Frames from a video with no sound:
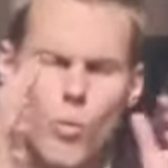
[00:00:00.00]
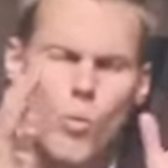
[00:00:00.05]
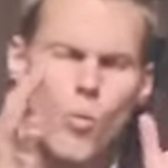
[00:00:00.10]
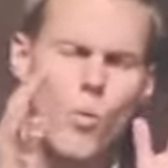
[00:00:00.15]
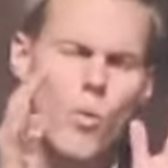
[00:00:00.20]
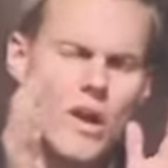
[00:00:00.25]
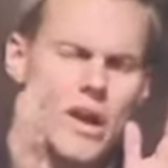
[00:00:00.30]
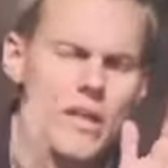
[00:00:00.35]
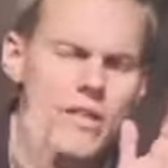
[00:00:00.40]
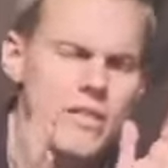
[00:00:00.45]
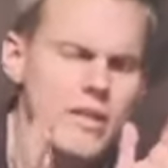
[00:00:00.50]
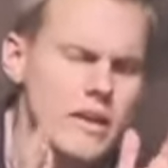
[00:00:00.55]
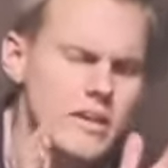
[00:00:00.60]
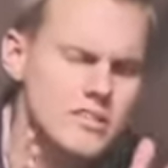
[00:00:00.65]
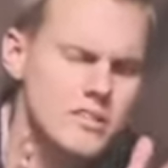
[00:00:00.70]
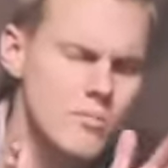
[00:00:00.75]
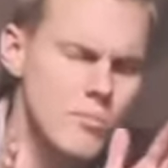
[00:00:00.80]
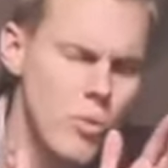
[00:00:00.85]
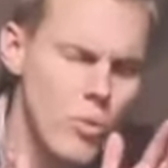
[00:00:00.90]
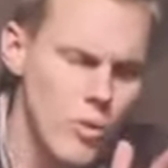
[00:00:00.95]
What I think
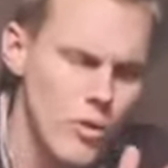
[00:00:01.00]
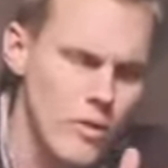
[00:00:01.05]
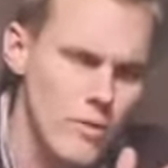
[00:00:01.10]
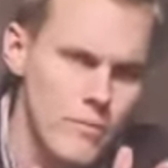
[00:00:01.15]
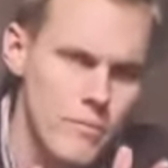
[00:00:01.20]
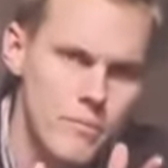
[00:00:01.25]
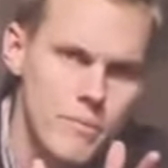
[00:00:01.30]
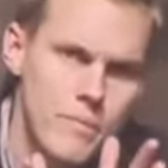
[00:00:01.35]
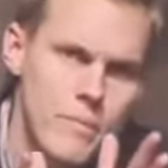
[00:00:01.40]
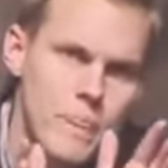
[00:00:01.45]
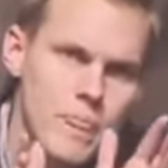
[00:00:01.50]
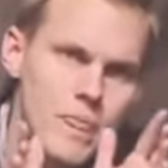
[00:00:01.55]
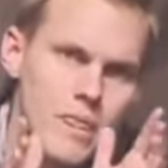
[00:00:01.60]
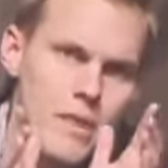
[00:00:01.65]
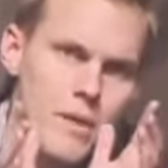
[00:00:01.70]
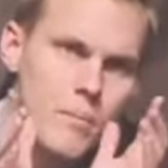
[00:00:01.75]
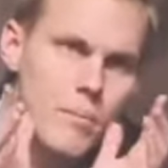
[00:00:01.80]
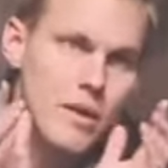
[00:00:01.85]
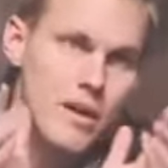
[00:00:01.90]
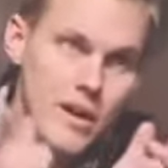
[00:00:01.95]
is important,
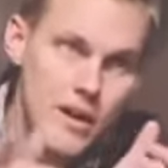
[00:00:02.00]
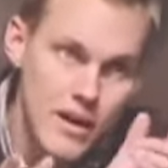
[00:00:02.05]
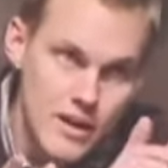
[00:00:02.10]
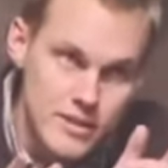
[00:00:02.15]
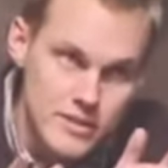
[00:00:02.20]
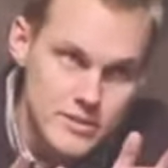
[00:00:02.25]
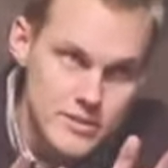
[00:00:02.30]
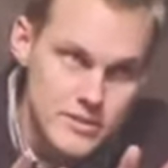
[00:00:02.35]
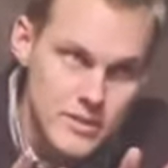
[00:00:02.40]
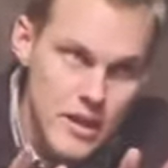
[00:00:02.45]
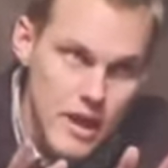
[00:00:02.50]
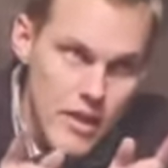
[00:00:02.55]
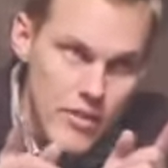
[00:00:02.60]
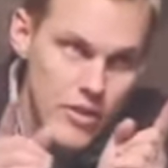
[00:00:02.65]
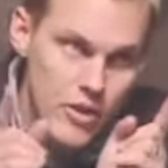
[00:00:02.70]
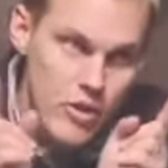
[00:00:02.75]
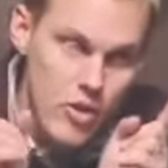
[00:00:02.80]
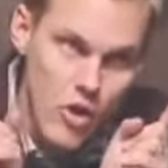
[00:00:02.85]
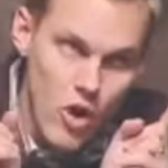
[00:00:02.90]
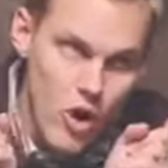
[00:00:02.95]
because
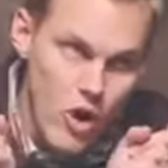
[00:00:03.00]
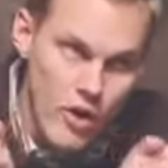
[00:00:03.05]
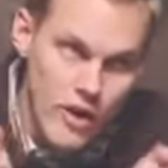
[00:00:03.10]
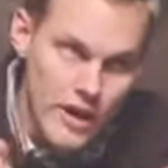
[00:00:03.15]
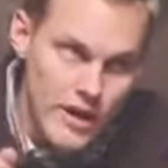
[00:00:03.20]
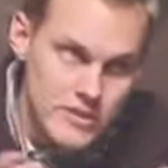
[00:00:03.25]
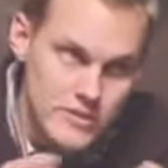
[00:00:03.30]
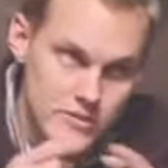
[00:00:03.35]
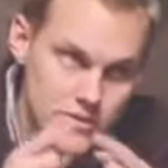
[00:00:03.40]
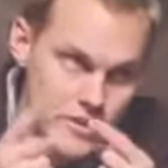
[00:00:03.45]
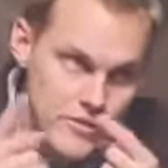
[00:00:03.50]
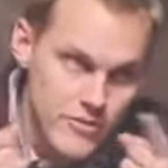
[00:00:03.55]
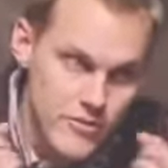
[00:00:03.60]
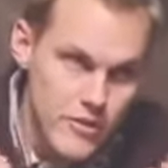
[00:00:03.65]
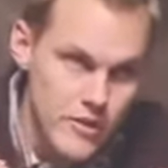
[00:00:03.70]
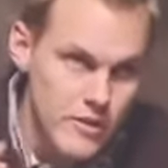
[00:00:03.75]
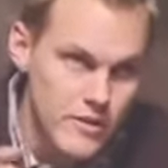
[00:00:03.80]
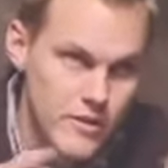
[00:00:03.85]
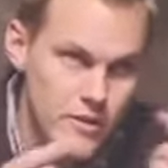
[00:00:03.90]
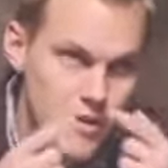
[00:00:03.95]
there are all kinds of
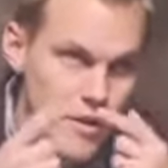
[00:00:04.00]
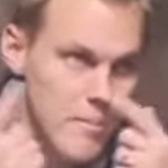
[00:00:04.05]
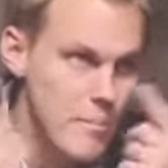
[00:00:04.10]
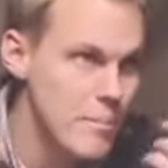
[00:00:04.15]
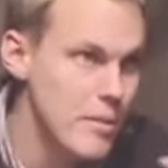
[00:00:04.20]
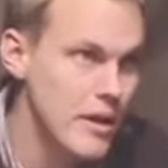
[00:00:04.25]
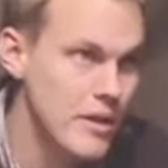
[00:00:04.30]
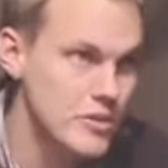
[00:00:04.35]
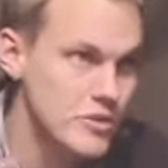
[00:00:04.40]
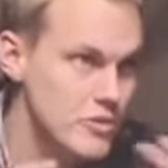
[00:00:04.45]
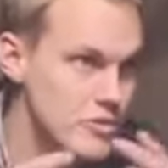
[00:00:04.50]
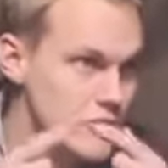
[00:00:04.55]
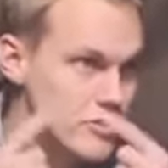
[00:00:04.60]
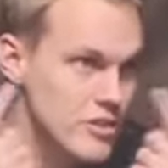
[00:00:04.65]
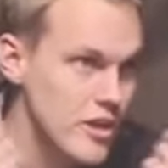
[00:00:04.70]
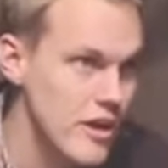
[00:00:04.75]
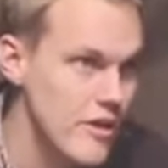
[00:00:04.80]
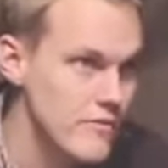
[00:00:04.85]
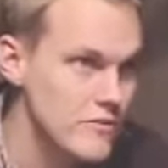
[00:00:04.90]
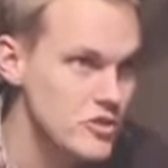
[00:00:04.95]
different
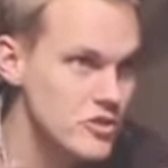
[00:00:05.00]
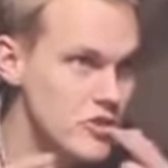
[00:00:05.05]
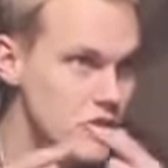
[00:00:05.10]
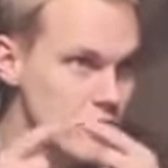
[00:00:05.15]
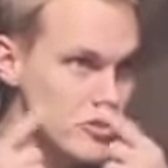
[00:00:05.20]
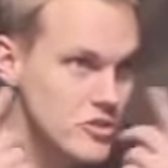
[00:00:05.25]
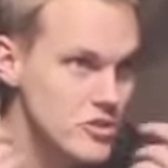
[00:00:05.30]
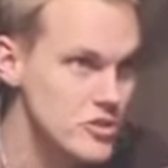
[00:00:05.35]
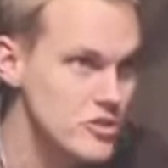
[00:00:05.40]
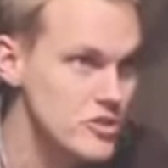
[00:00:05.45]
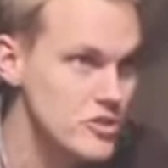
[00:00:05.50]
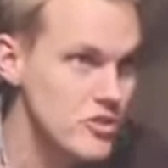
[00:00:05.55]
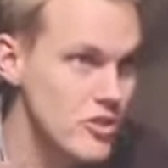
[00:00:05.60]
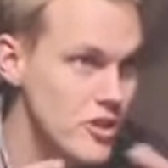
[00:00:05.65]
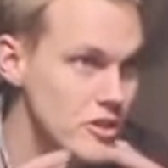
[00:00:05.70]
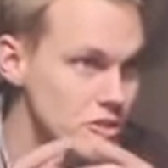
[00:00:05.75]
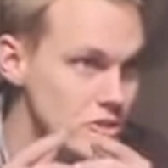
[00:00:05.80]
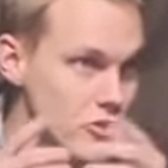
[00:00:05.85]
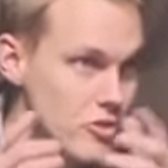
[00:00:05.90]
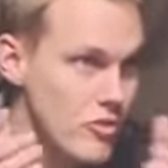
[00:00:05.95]
pictures of church
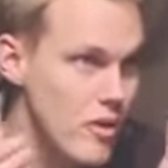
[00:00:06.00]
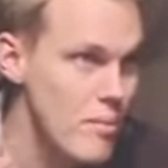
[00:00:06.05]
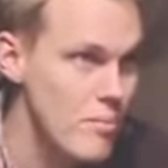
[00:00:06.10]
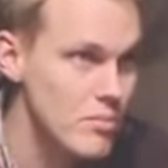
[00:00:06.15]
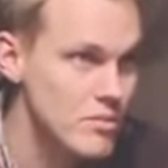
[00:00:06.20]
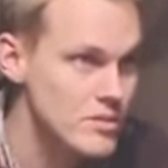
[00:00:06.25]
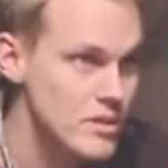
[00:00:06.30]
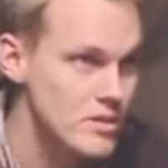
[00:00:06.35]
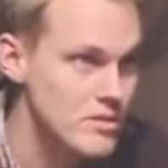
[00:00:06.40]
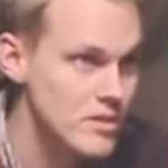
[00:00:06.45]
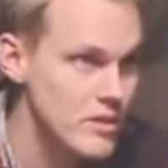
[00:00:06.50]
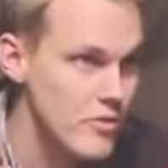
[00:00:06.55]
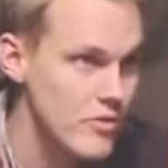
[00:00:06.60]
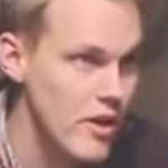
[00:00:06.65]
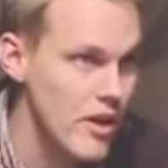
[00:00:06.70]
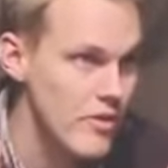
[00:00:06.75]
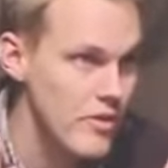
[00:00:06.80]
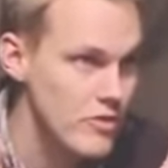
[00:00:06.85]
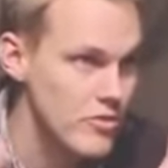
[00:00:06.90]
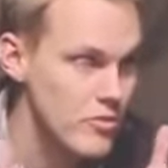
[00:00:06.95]
structure represented
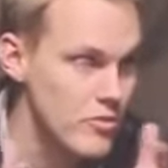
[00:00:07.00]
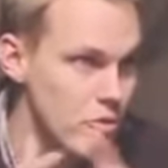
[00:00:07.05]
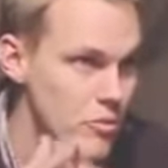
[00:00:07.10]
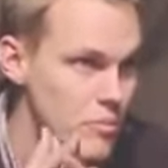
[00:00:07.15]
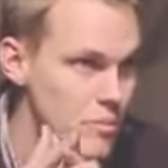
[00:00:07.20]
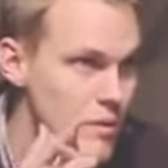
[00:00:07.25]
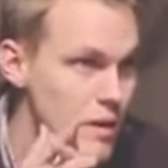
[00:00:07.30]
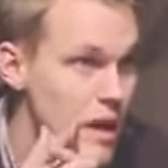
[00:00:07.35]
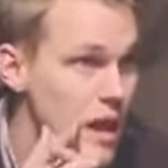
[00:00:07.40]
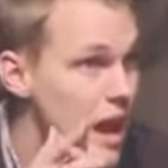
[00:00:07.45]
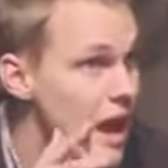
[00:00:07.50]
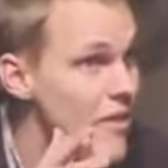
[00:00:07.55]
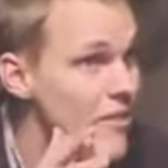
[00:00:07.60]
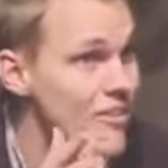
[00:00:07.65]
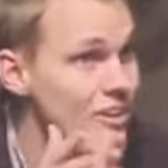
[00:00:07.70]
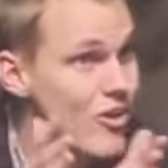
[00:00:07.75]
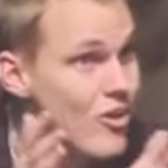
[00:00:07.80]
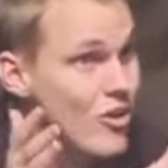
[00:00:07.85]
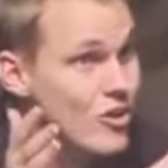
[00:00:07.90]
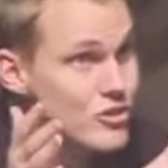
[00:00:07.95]
around this room. And
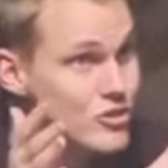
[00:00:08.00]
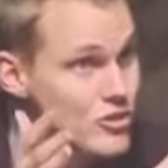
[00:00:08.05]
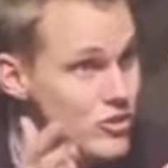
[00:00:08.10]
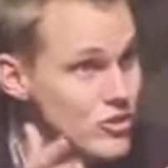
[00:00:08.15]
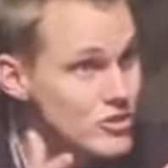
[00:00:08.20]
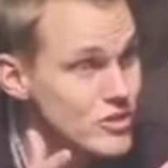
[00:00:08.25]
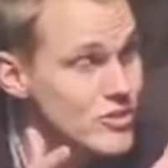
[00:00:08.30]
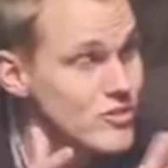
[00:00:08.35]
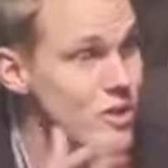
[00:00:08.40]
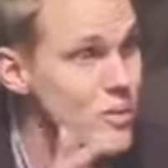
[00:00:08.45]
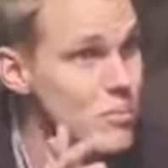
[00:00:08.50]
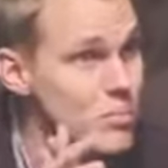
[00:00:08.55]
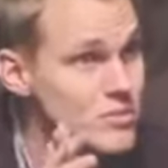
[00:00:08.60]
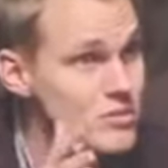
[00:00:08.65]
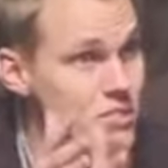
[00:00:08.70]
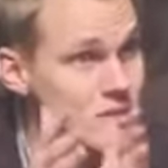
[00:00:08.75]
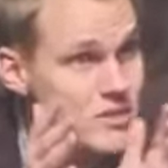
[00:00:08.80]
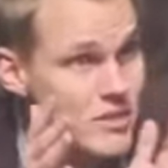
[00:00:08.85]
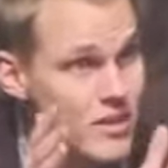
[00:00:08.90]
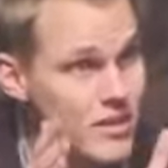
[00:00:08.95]
there are churches
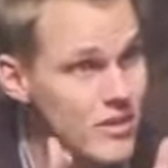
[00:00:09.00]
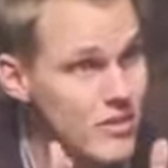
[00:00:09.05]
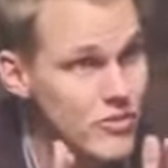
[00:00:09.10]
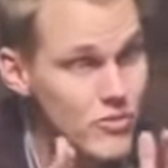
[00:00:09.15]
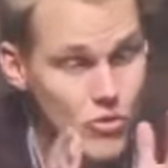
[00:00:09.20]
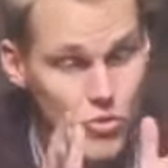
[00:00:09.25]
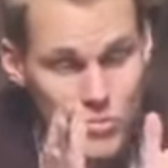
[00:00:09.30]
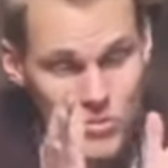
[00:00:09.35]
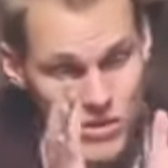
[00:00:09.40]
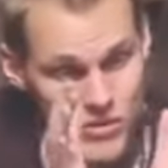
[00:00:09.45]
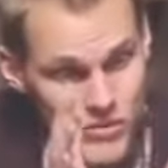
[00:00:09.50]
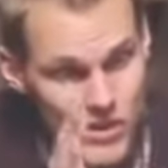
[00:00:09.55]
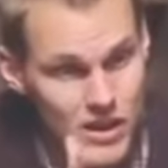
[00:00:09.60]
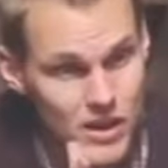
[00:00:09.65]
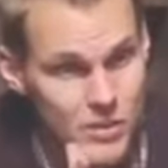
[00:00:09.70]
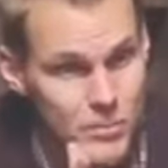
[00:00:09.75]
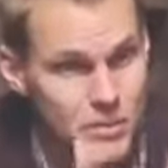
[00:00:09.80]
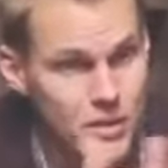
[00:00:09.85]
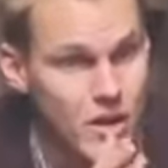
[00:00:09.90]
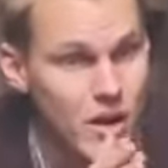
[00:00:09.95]
represented in this room that, if I
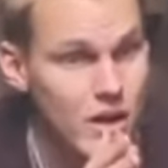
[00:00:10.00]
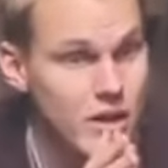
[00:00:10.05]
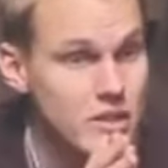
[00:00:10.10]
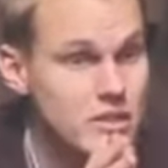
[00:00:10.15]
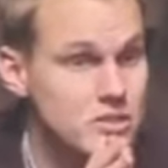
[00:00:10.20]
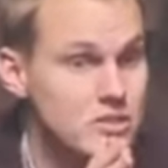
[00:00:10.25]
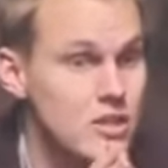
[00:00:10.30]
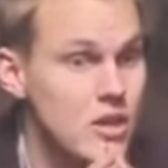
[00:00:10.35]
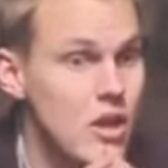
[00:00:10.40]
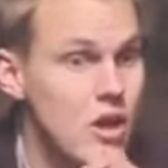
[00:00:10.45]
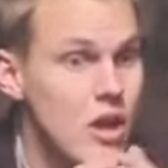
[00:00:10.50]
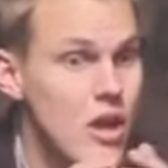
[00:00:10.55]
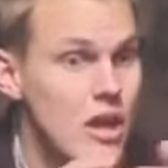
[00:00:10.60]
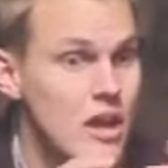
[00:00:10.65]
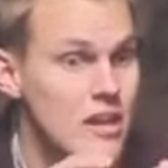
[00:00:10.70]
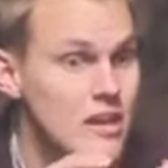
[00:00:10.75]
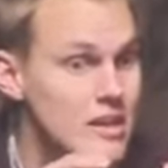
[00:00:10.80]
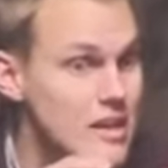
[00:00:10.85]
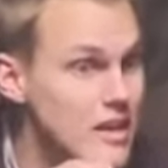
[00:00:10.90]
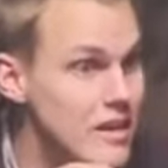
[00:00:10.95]
could be honest,
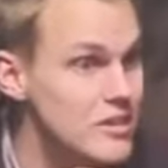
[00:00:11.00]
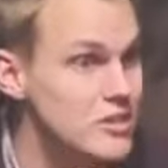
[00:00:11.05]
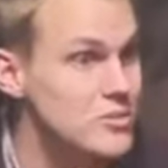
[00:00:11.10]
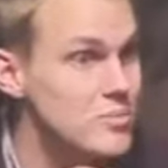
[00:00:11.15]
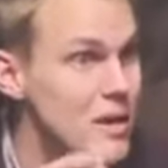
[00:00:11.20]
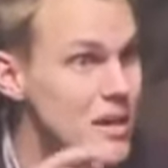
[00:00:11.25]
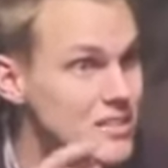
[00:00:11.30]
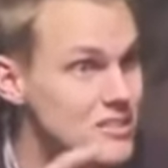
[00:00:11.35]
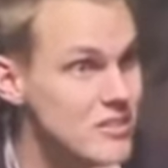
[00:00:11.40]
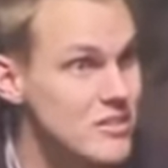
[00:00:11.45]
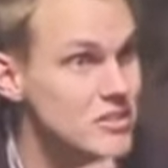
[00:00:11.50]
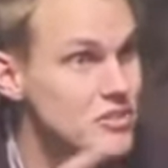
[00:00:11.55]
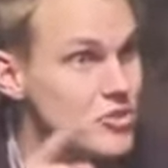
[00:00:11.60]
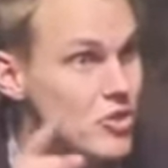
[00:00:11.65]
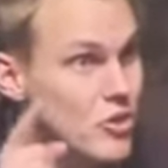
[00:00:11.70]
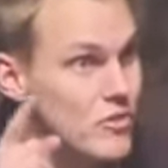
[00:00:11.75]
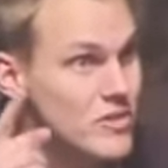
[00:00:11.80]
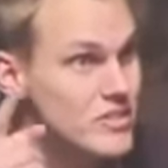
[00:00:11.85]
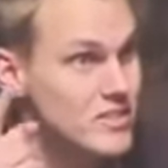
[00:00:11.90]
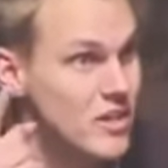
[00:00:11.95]
deacons basically
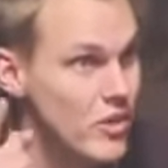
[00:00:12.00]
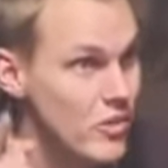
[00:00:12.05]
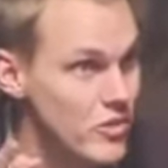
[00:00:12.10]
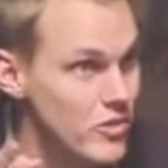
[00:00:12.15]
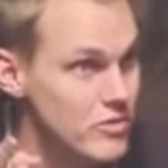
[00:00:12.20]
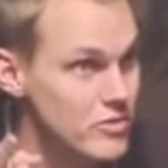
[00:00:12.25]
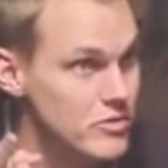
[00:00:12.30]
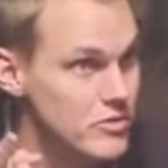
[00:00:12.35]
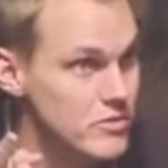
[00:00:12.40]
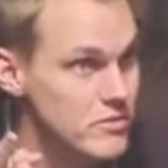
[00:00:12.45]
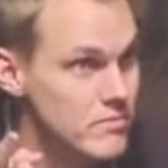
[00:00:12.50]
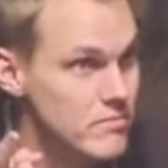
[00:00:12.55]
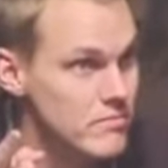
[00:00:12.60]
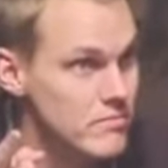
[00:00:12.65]
serve as elders.